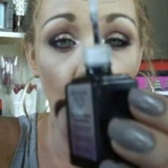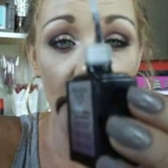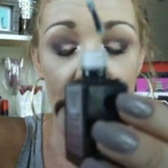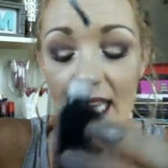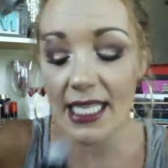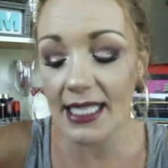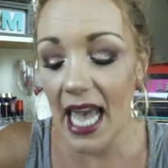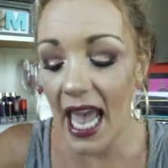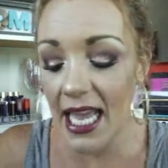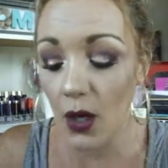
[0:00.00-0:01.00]
It is
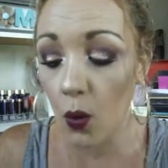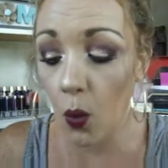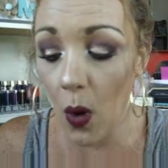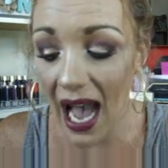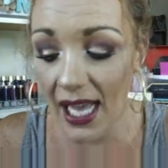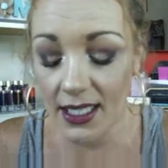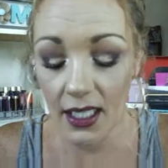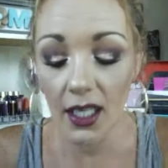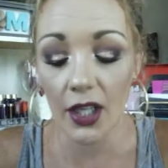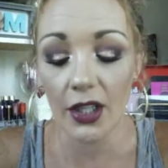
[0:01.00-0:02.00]
a white
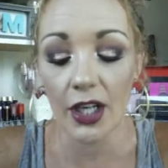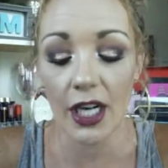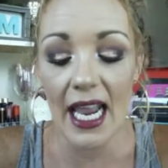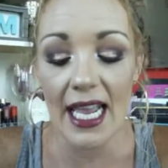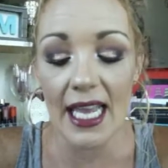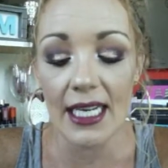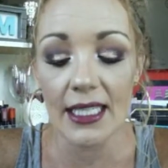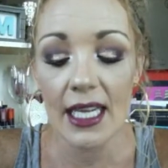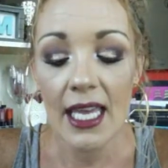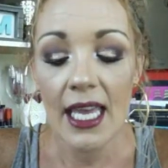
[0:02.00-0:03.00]
color, and
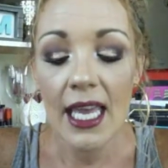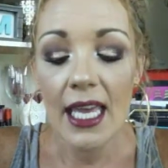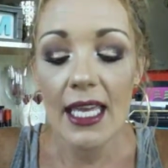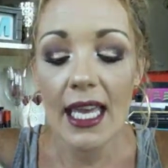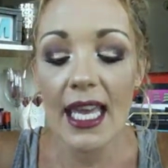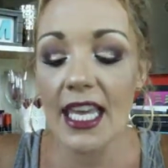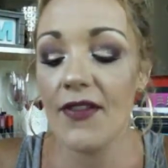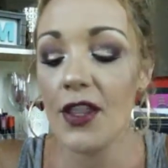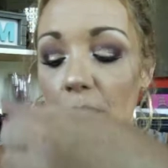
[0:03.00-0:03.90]
even the